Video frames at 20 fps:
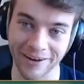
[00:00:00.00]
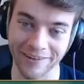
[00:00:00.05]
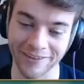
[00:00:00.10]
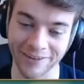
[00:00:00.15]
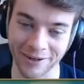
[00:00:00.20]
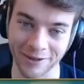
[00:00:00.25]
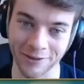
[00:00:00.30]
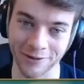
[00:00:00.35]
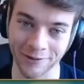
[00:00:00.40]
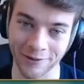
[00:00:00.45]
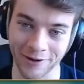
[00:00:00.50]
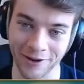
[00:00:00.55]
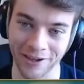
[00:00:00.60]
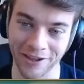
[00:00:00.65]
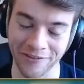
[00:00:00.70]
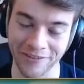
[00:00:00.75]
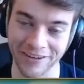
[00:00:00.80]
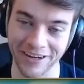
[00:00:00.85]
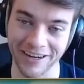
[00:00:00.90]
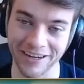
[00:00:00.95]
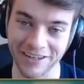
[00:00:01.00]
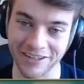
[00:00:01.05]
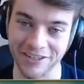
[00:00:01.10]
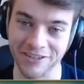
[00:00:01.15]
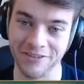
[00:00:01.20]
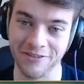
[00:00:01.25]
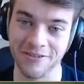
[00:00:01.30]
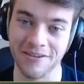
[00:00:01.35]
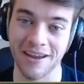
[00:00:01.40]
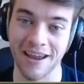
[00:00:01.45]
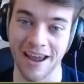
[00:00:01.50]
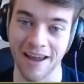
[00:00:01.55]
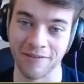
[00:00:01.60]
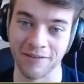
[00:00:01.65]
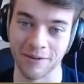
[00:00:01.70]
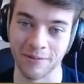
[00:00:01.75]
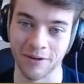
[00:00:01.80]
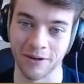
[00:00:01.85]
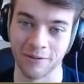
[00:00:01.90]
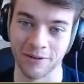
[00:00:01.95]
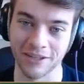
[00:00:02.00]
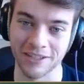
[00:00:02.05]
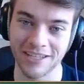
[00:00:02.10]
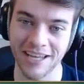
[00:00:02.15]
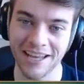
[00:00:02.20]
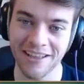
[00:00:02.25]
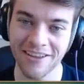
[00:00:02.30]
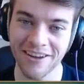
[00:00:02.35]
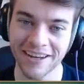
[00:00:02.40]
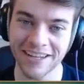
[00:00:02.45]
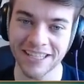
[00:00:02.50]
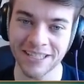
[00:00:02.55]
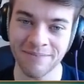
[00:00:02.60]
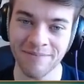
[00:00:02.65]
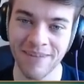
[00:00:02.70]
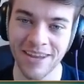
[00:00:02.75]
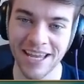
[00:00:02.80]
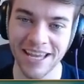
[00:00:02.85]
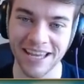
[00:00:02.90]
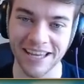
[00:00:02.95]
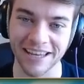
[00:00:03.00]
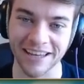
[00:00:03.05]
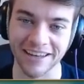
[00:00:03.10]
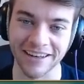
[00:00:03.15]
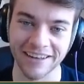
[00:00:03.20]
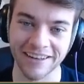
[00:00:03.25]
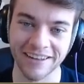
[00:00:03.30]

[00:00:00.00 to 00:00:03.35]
have to go through all of it after I'm done with it. Hey, look, it's me!